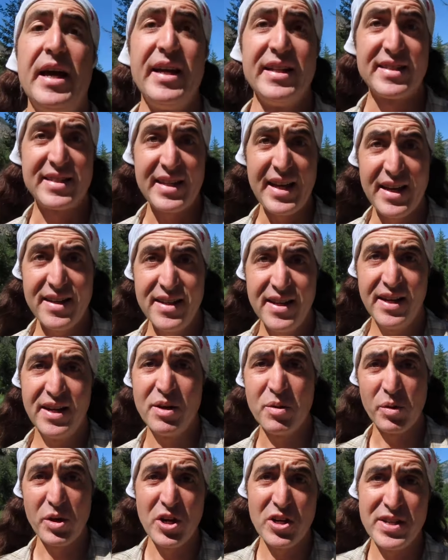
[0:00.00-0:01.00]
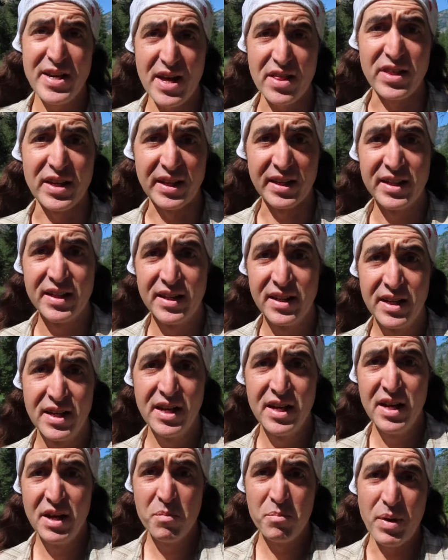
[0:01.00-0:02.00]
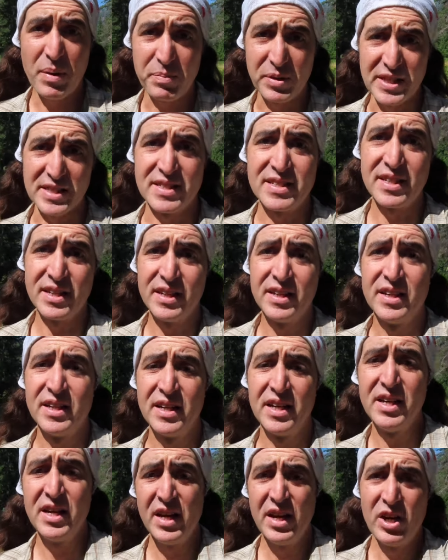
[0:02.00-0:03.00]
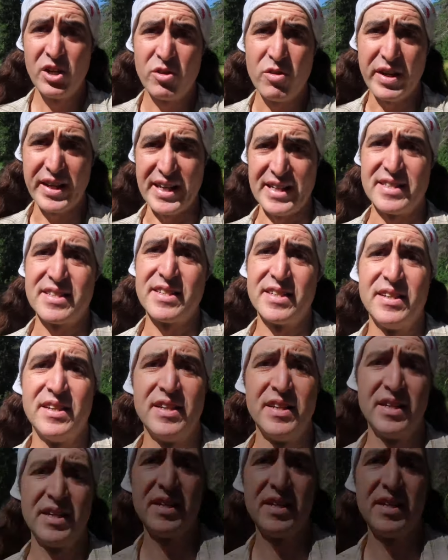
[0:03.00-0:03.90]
Instead, we heard nothing. Bupkis. Crickets.